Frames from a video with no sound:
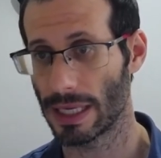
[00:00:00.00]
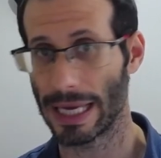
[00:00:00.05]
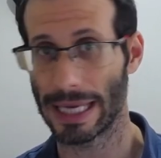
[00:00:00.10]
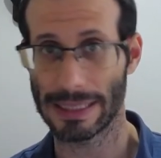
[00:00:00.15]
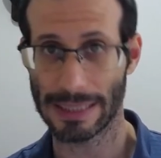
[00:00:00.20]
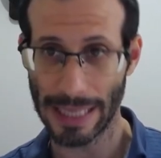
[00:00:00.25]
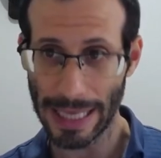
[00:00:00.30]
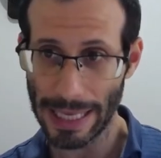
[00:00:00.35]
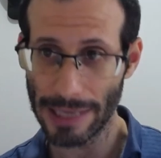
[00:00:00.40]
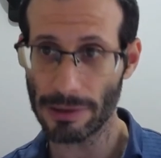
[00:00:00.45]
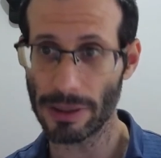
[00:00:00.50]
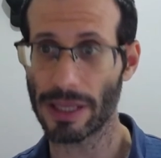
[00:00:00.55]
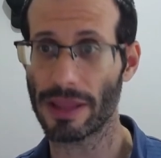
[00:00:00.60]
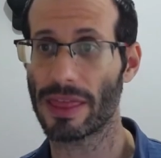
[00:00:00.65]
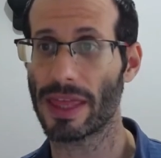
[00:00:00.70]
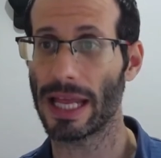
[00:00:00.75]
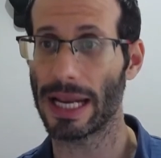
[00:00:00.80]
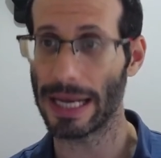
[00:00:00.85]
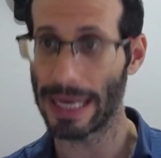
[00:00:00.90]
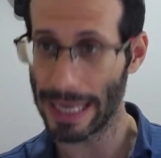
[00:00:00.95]
And here in
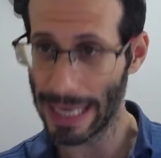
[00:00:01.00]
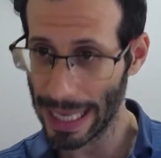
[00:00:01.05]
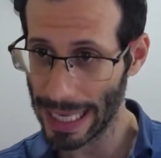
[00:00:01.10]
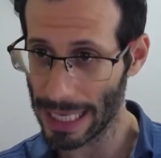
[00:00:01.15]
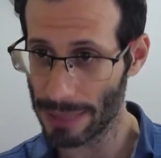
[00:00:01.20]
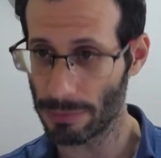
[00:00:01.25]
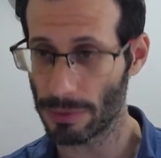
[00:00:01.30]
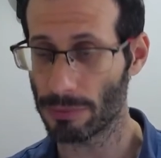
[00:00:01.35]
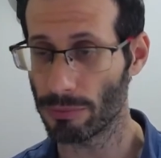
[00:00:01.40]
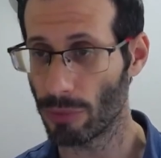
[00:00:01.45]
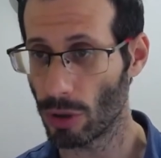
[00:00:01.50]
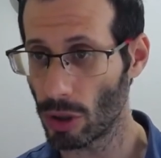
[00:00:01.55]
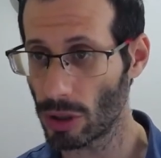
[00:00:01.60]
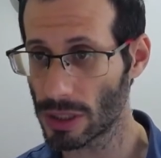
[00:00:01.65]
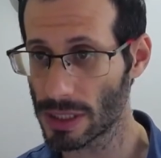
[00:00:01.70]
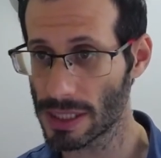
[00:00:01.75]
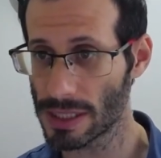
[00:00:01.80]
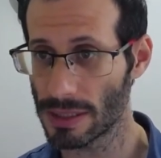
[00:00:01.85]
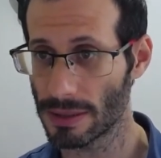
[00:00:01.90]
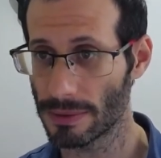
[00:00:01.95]
the name
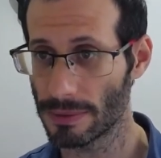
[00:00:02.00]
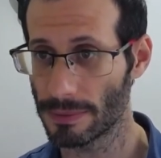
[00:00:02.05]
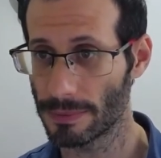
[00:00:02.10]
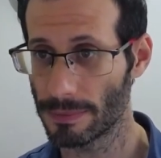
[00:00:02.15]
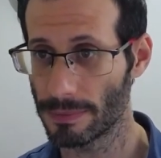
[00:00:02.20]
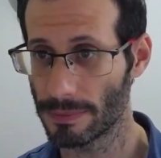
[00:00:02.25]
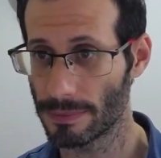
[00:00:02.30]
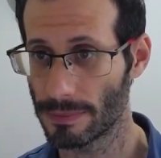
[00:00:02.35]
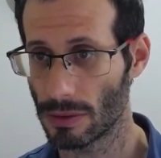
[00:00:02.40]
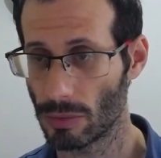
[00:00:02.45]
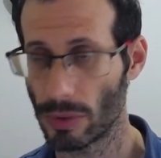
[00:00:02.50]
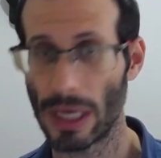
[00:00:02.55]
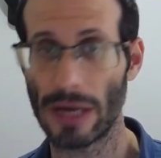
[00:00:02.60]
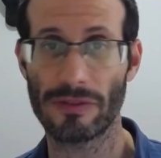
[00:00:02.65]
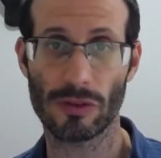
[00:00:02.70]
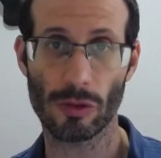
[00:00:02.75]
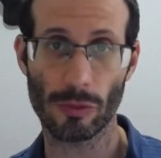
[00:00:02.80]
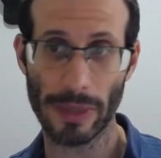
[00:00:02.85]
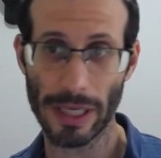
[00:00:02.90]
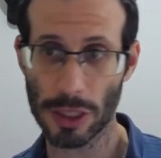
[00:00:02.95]
box, we
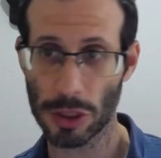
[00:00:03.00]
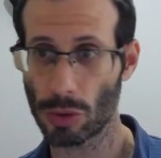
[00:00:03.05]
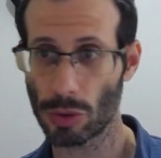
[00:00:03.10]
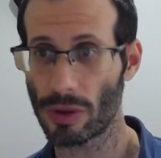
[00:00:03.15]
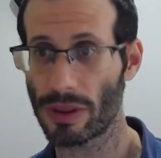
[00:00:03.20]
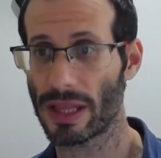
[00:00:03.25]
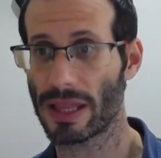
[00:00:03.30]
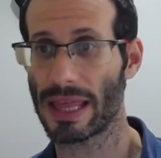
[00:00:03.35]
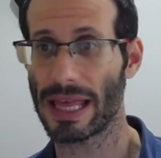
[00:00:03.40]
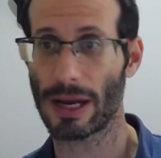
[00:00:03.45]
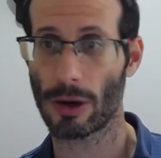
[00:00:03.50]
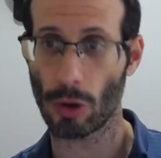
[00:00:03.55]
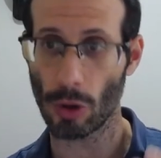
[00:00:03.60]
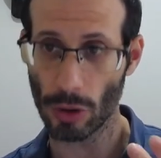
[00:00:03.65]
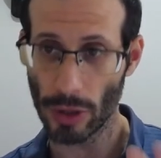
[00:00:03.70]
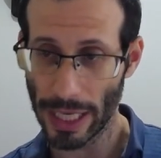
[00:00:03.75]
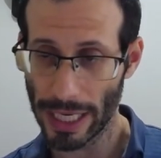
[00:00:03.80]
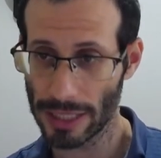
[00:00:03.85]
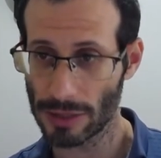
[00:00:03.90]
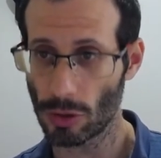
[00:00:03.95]
have to make sure that the
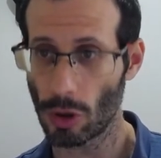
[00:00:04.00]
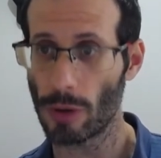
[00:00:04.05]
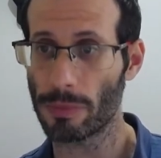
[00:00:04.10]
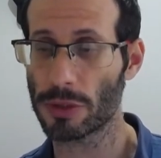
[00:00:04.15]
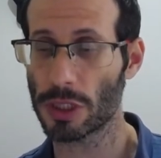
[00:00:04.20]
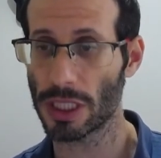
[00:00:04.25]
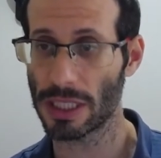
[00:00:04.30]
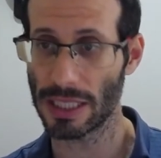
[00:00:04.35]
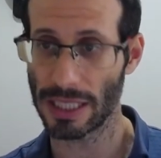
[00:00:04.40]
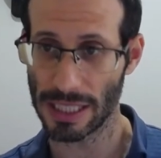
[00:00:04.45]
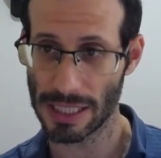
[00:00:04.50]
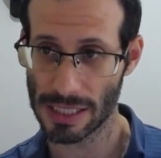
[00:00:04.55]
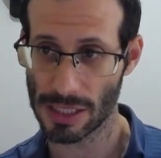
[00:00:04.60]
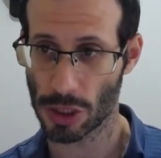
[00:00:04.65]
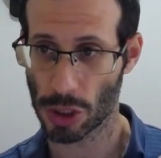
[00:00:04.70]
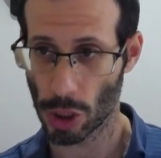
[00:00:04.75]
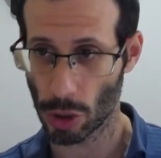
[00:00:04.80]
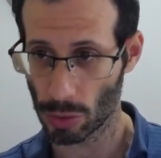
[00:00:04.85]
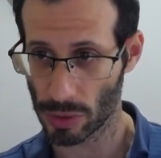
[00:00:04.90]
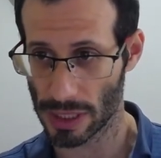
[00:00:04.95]
correct option is
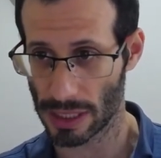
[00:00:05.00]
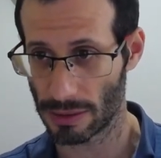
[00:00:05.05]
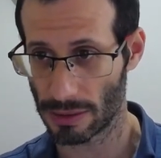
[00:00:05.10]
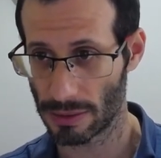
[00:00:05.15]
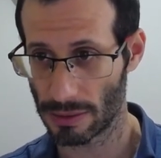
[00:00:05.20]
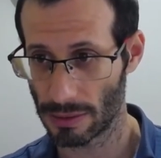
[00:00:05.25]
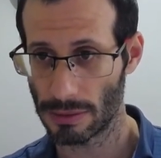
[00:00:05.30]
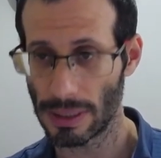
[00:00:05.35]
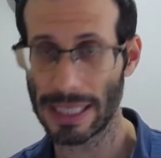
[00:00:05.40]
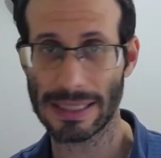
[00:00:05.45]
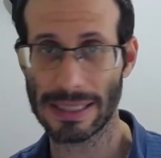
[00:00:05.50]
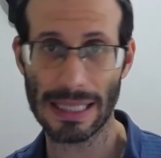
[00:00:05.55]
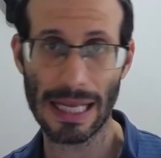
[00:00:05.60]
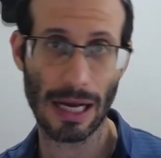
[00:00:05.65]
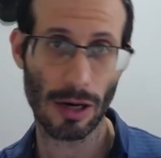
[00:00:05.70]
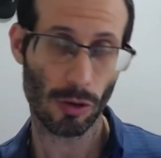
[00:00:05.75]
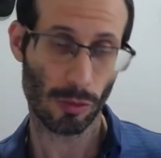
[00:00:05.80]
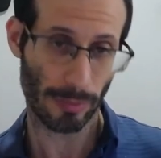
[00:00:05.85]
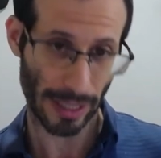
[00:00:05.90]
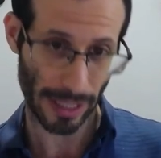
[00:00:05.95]
chosen. Right
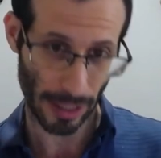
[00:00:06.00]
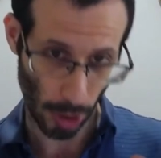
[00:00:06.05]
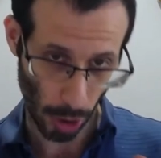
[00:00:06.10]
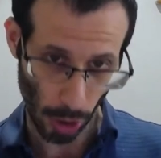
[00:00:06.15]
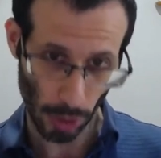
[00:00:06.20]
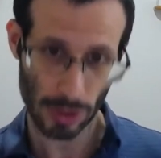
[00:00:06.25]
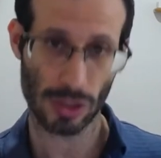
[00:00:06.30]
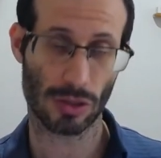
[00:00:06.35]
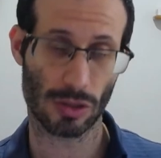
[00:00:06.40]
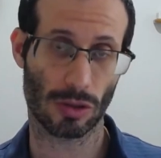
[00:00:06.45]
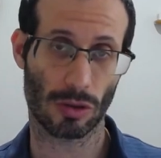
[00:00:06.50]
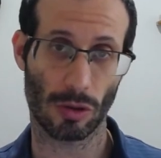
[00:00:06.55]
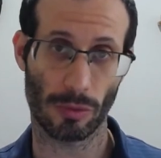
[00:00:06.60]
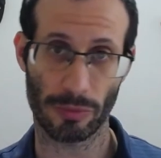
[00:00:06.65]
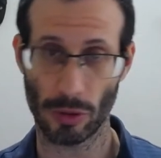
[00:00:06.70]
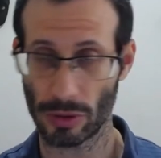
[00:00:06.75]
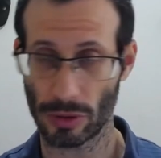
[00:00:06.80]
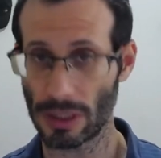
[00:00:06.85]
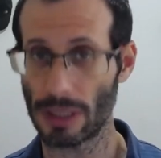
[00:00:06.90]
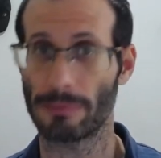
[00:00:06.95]
now, my host
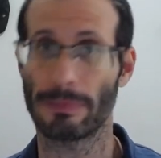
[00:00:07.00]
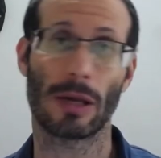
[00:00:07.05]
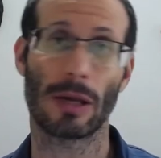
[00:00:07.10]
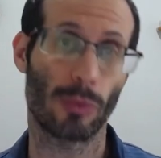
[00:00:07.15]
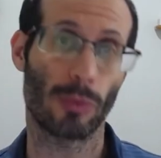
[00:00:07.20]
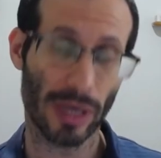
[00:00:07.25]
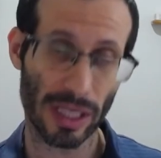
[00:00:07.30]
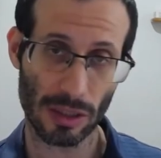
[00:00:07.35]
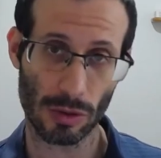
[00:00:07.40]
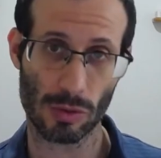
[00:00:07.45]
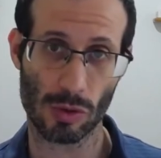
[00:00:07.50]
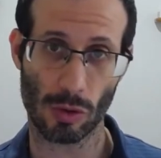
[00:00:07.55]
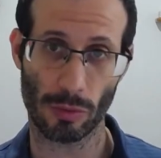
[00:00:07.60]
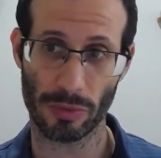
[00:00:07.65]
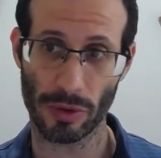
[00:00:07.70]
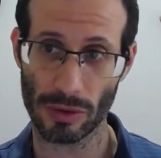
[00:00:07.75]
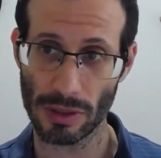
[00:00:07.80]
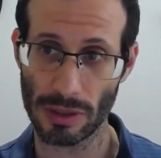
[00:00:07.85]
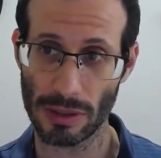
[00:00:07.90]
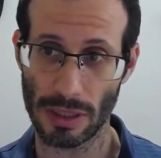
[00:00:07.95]
computer, my Windows
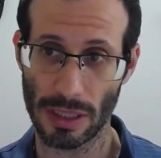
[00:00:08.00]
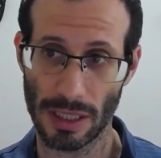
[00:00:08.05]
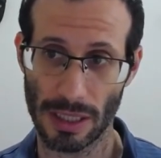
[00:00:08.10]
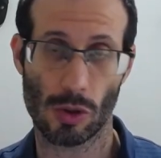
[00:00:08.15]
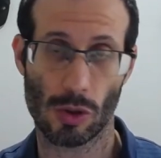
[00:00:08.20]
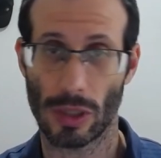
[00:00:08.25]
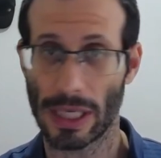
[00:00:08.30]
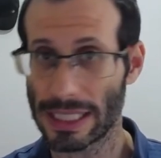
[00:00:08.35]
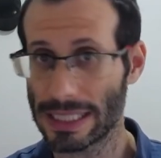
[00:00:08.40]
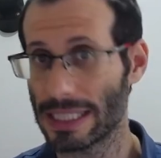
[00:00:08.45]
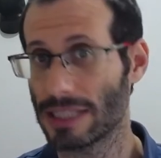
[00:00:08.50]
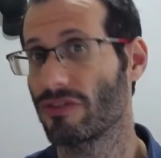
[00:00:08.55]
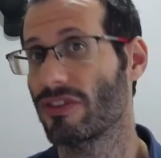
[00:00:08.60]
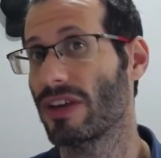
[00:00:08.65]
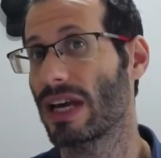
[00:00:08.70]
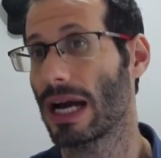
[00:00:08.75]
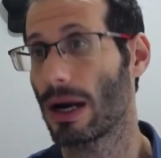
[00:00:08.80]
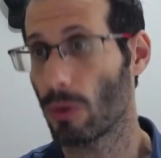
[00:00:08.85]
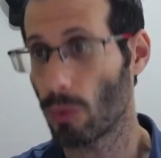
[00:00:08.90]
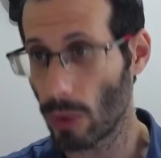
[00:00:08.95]
computer, is connected
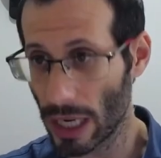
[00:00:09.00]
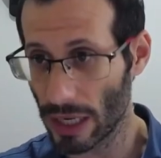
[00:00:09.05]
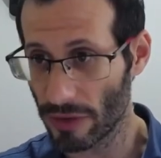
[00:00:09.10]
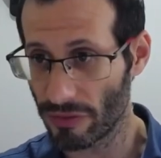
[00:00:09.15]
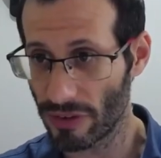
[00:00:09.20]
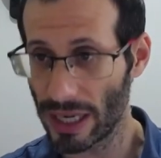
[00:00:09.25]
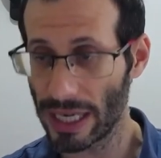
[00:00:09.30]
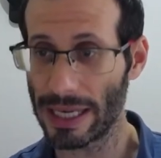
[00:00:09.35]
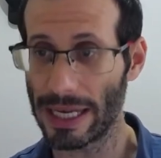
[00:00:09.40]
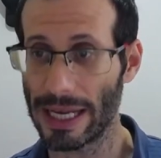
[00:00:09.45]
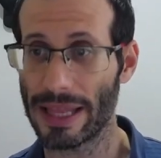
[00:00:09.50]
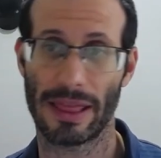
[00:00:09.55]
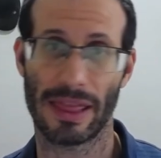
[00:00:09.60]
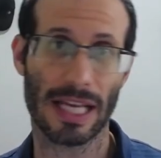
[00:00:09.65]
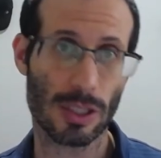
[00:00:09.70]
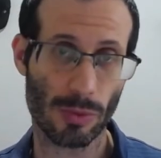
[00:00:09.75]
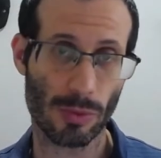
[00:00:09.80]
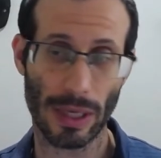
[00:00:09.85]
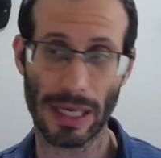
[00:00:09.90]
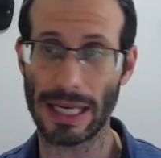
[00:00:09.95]
via Wi-Fi, and
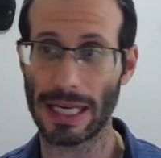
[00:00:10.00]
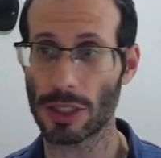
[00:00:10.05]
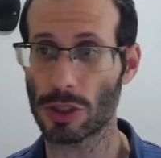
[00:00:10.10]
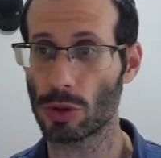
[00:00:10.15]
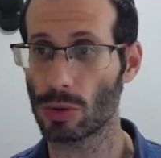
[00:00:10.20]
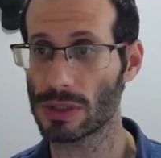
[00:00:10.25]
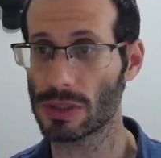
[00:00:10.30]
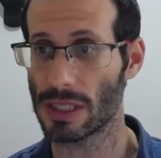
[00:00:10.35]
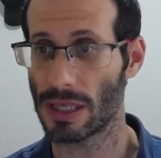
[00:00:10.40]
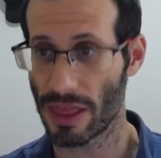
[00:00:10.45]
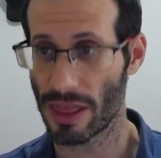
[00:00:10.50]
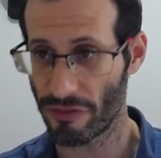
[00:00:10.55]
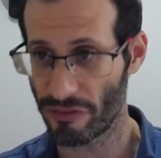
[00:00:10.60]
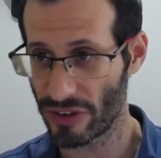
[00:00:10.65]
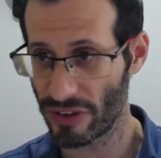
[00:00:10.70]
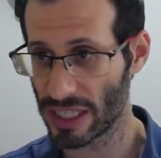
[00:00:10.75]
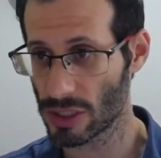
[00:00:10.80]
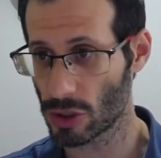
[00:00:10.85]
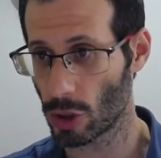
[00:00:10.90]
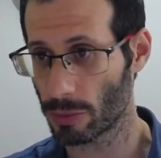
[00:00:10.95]
that's why I choose the
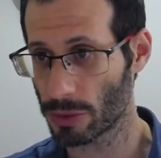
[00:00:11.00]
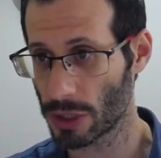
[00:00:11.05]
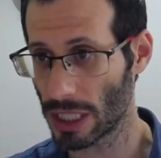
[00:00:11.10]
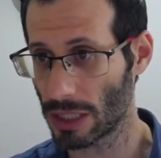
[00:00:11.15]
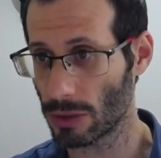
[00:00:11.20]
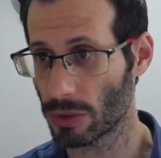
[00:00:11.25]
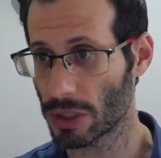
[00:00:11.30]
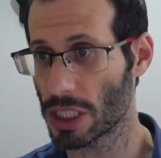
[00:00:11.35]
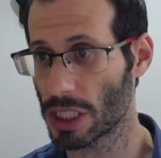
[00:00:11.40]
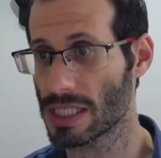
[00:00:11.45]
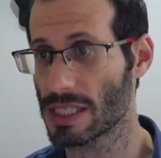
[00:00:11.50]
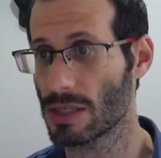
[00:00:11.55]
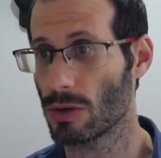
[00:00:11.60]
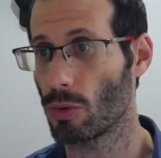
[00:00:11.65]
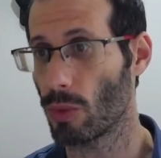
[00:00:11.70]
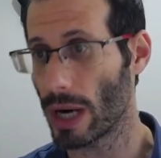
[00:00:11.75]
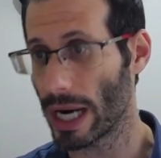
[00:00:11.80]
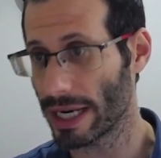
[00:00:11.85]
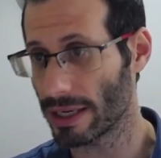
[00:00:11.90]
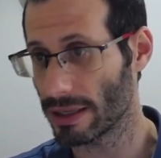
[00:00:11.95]
first option, which is
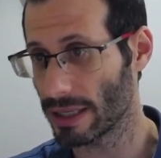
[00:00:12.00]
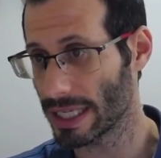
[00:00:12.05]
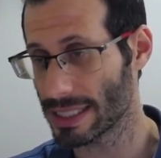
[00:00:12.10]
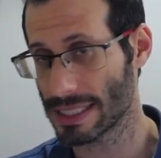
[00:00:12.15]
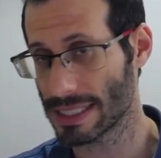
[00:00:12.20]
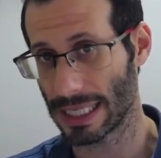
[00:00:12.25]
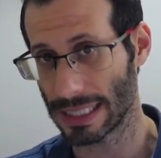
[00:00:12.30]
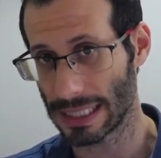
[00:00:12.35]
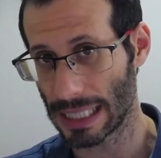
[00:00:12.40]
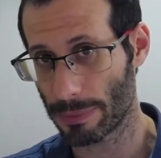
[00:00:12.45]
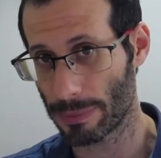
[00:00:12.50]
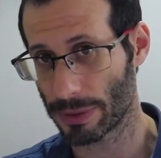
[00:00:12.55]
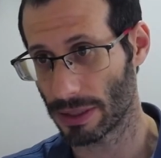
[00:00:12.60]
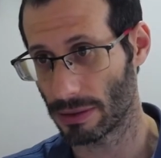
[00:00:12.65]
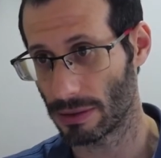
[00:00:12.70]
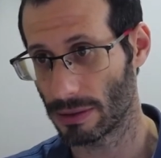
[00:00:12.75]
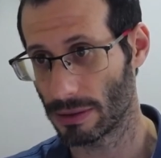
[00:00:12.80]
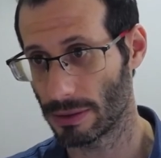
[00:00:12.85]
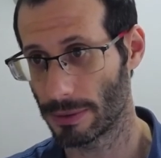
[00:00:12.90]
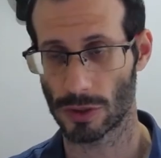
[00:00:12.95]
wireless
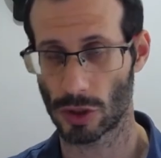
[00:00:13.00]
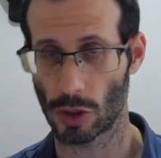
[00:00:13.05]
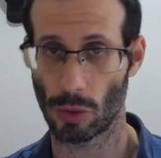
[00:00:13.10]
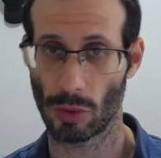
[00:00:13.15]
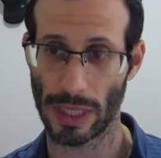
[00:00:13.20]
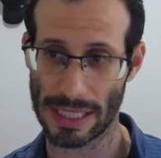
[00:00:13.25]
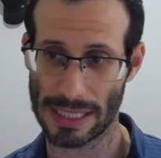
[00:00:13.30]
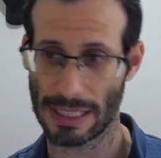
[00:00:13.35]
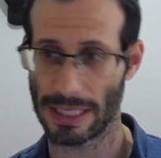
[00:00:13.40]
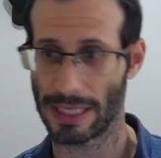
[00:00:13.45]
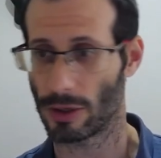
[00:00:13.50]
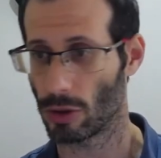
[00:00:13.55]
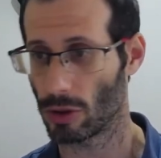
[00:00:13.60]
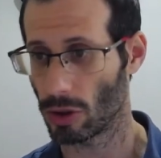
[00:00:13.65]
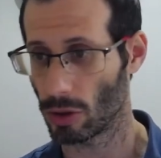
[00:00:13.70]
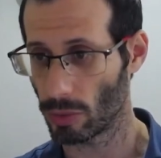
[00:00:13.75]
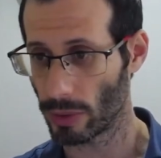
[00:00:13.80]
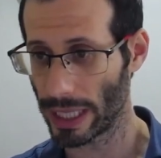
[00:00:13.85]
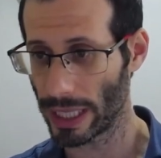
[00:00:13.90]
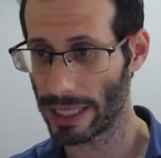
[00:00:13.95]
adapter. So let's click
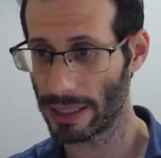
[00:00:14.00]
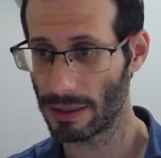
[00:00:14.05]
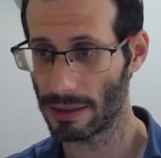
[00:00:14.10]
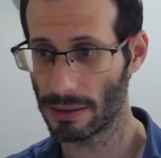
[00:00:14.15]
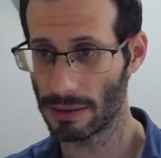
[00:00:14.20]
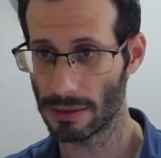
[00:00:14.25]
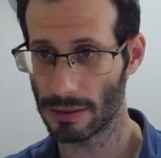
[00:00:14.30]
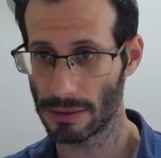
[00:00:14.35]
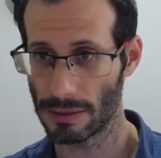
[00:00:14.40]
on OK.